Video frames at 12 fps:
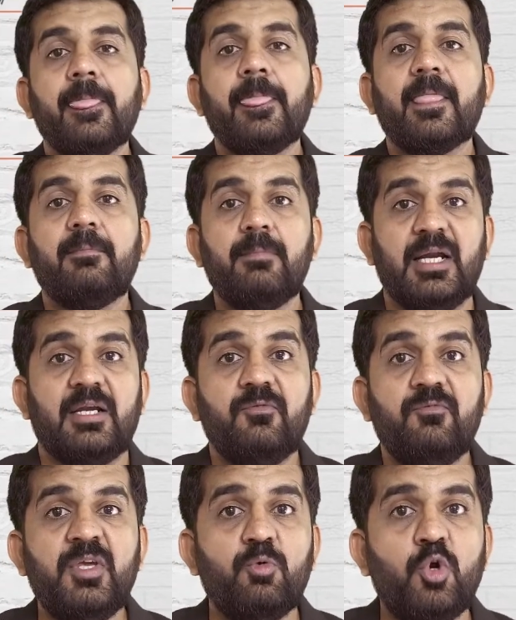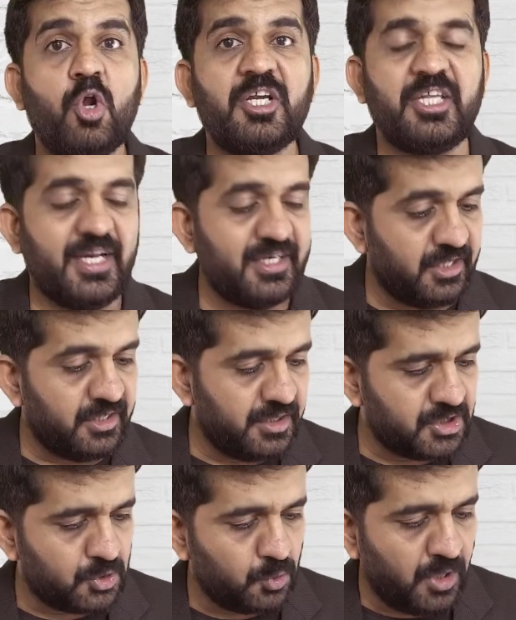but we have not yet
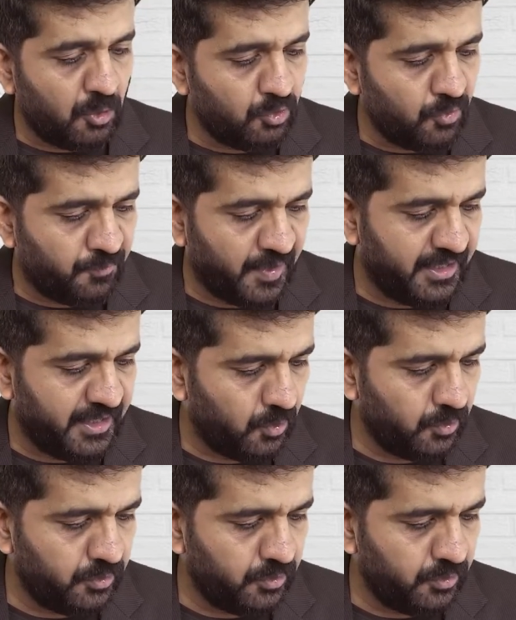understood how to find out.